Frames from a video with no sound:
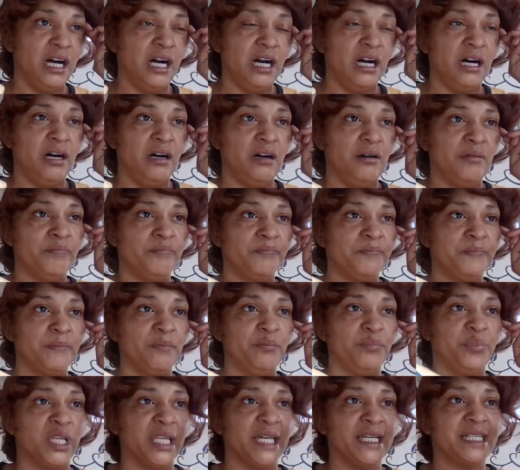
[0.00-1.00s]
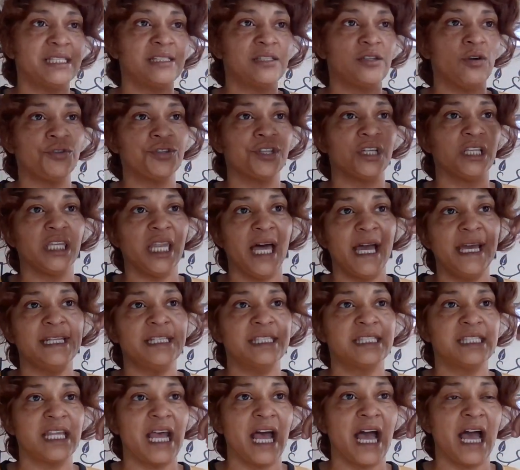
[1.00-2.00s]
um, blessed on the
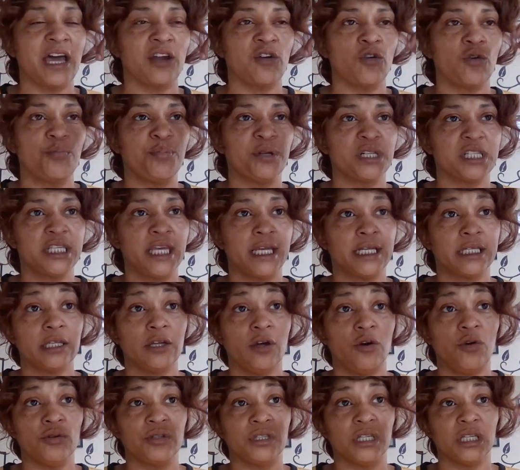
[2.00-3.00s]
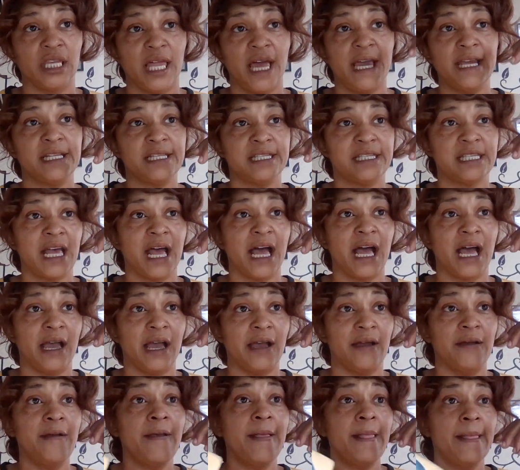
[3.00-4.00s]
light side or protected on the light
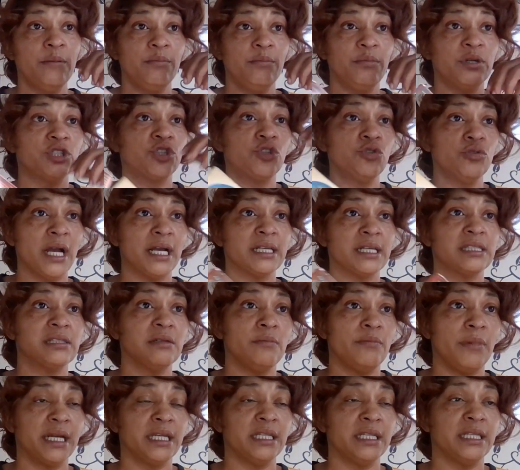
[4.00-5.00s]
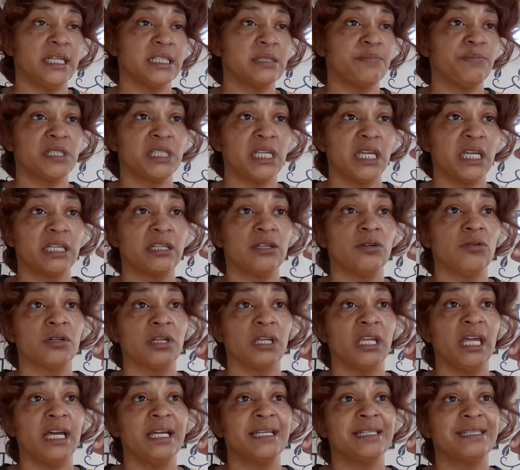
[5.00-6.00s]
side. But you got somebody that's protected on
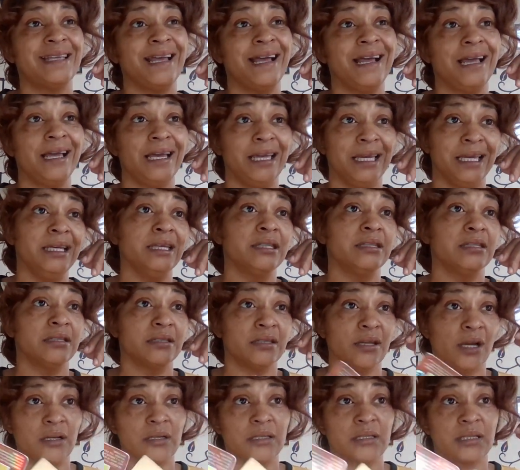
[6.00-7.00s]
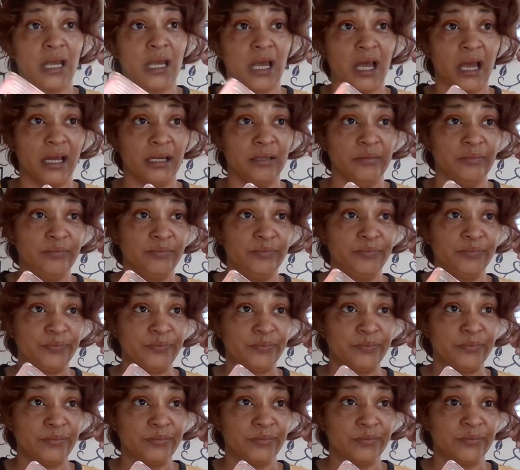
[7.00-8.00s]
the light side and the dark side
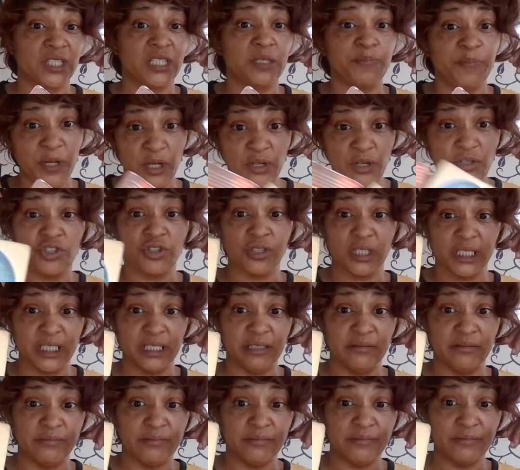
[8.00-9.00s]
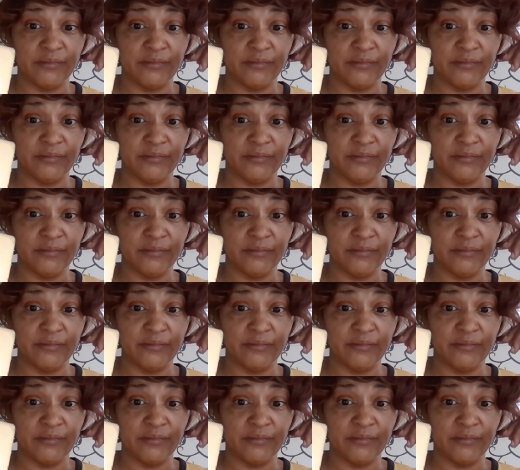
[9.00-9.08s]
spiritually.